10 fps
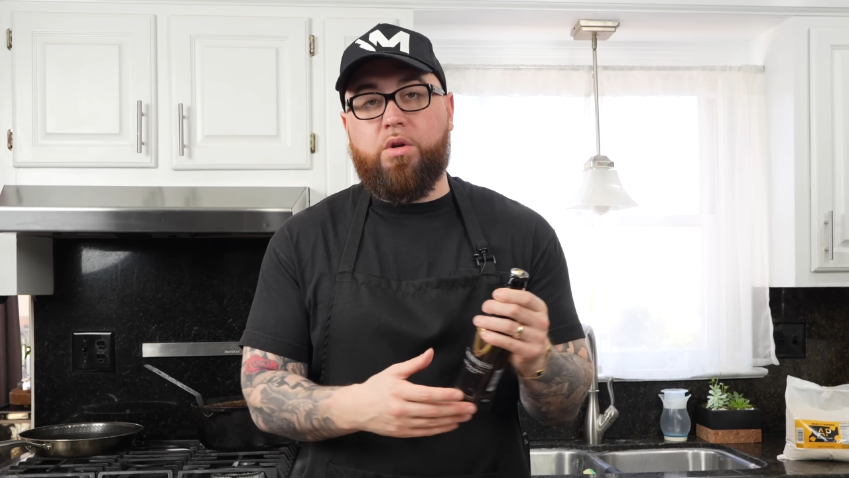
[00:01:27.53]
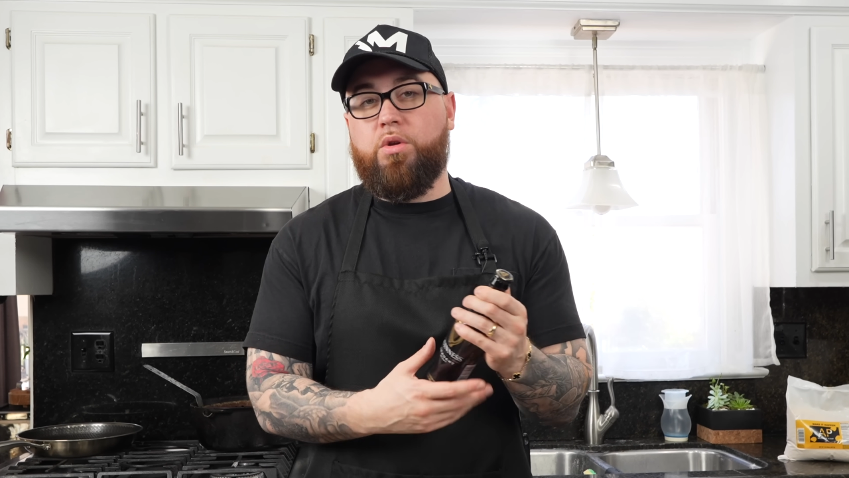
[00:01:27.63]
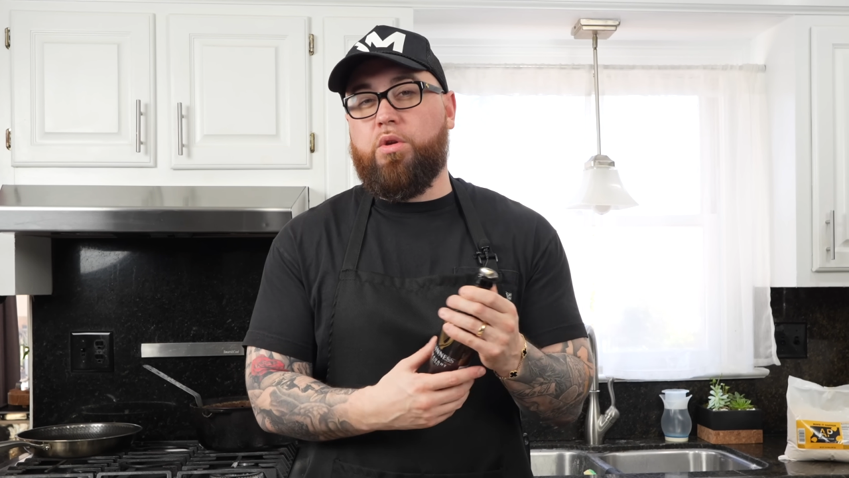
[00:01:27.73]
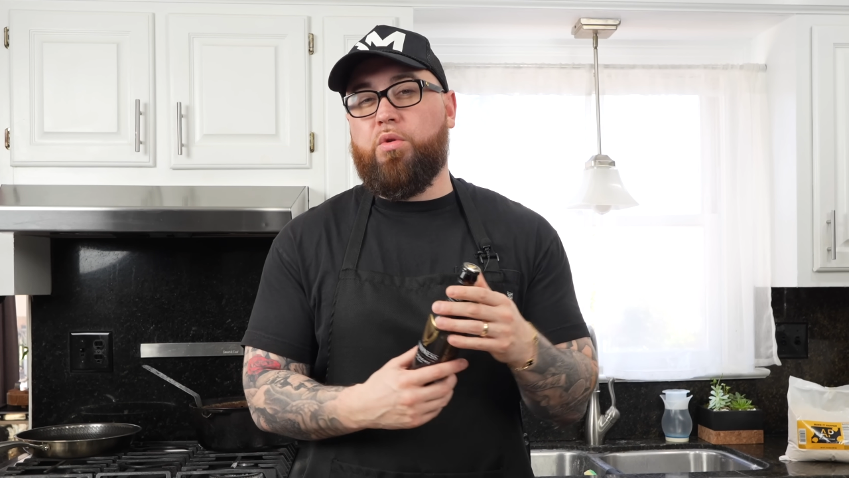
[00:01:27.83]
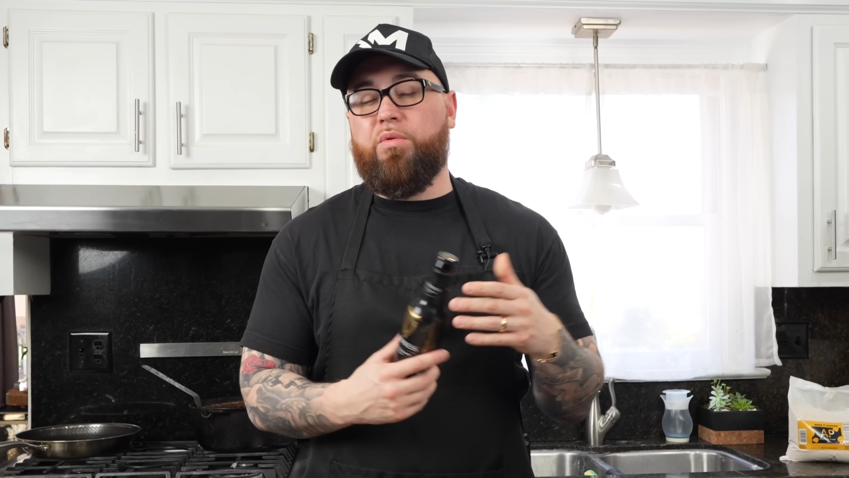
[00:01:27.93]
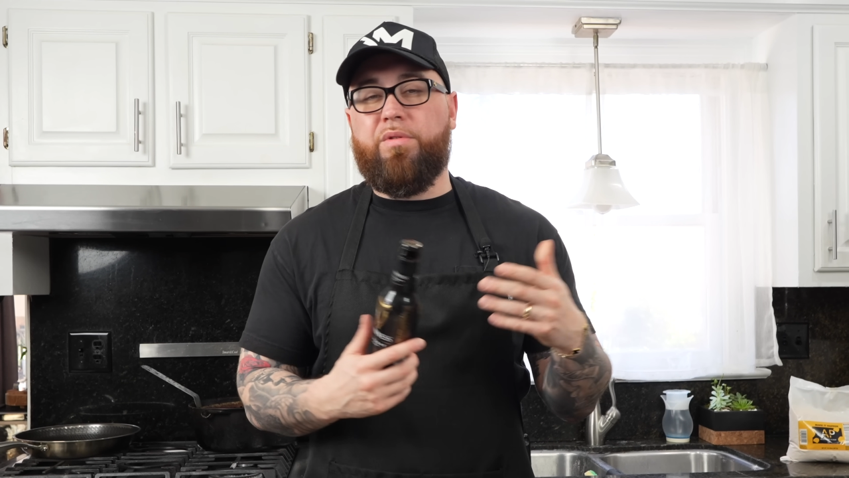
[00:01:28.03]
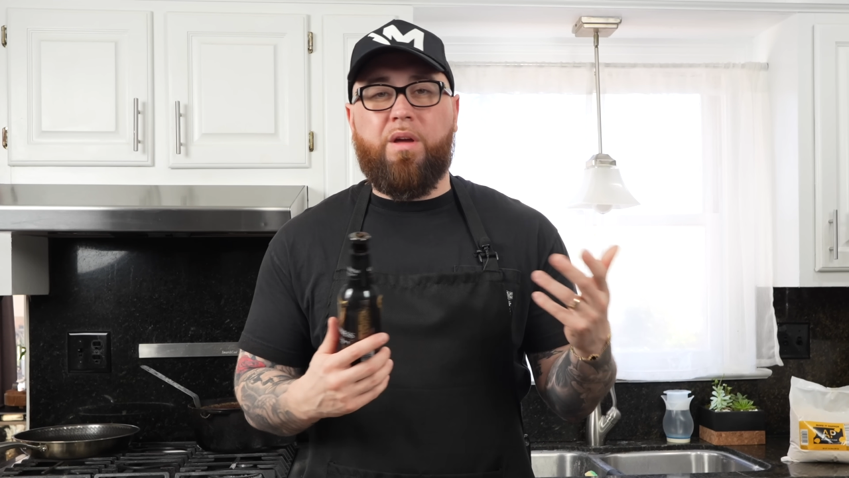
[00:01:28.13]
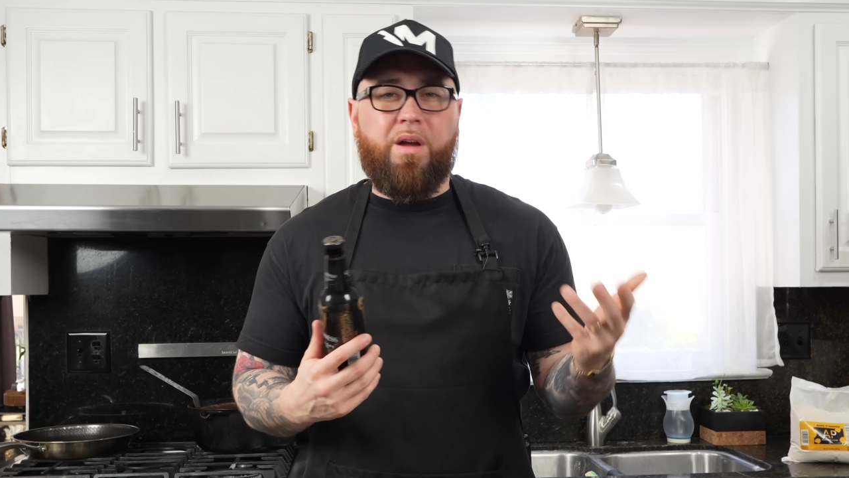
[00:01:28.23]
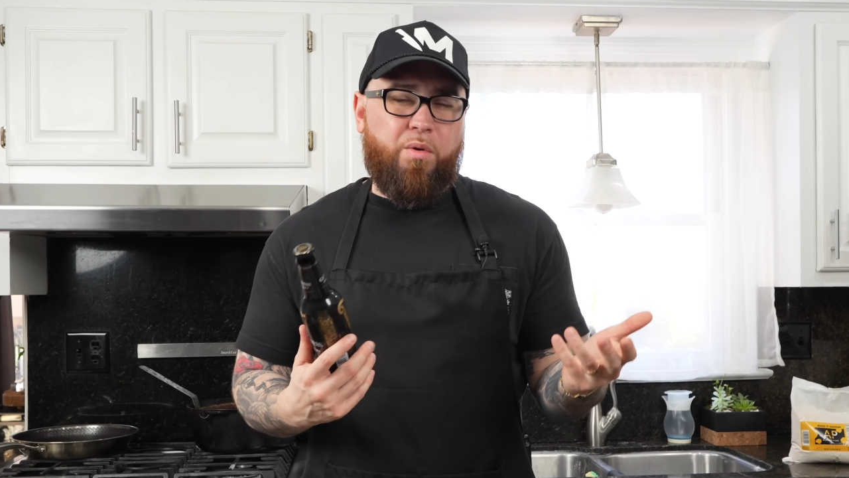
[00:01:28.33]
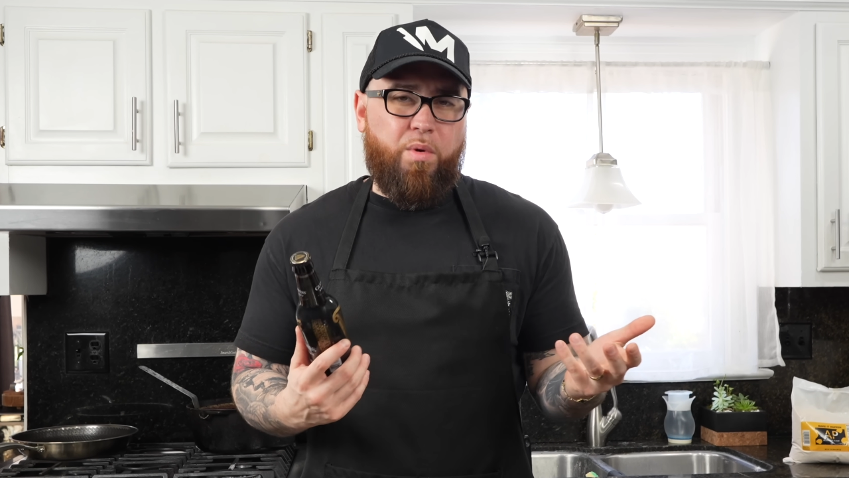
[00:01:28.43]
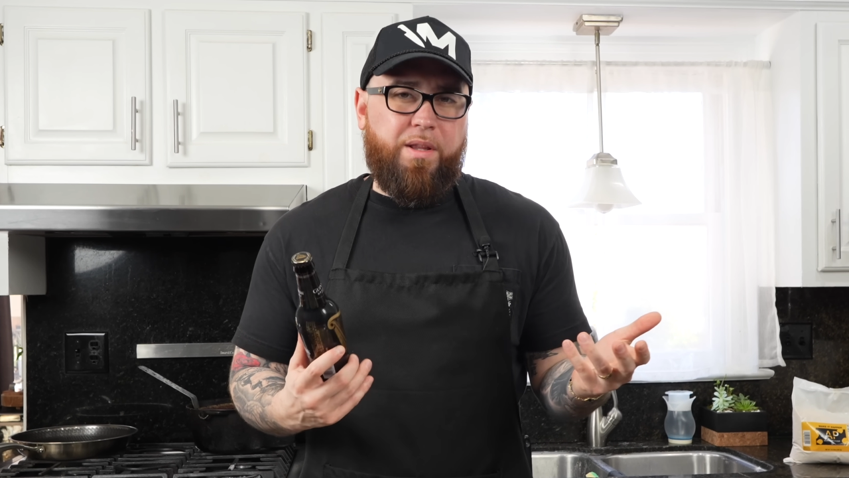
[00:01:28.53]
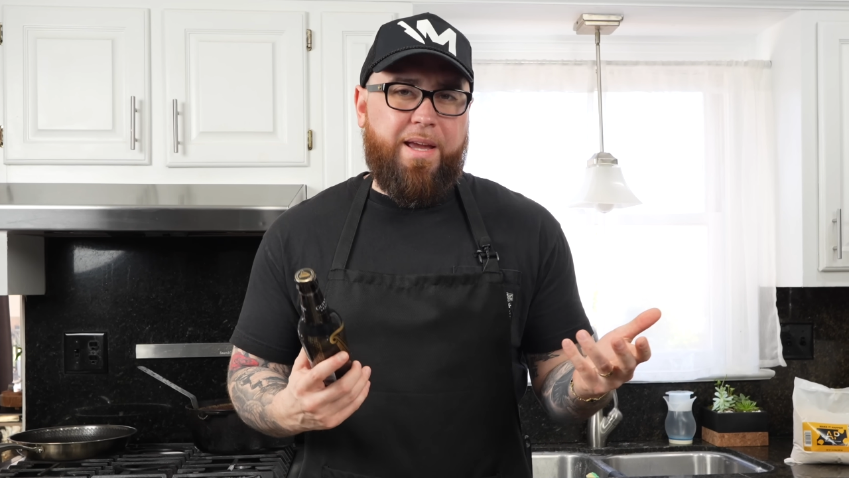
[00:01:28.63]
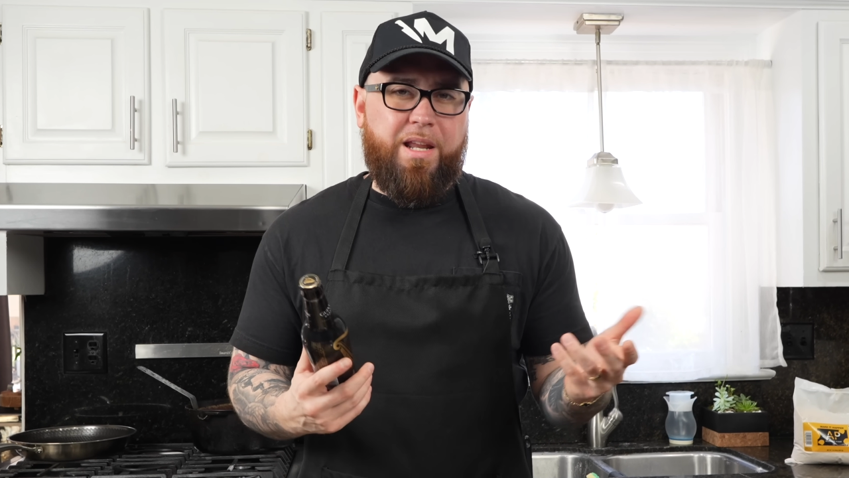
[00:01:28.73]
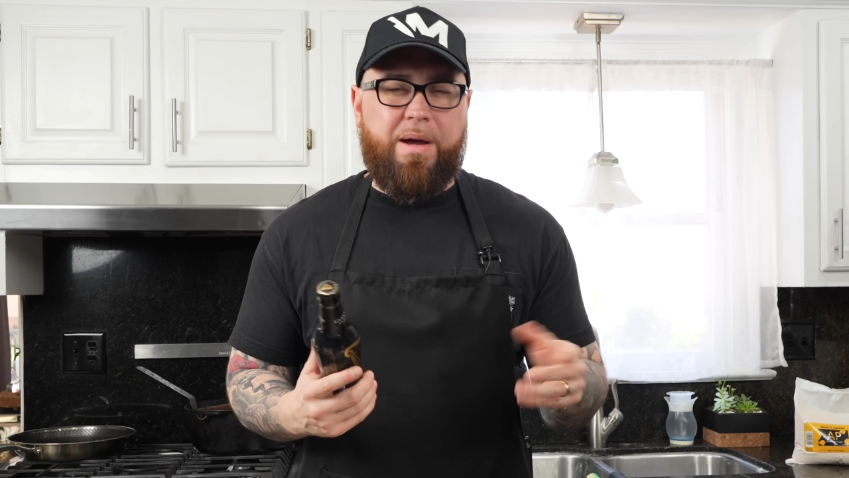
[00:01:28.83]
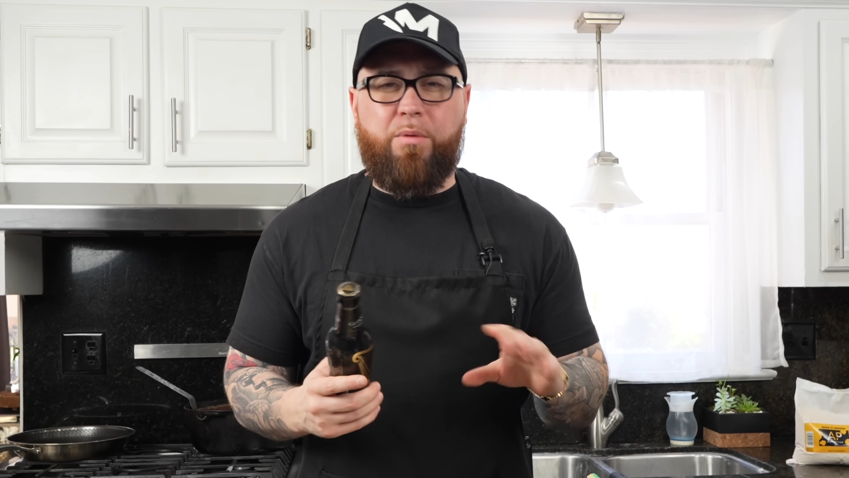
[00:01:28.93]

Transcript: You can use really any,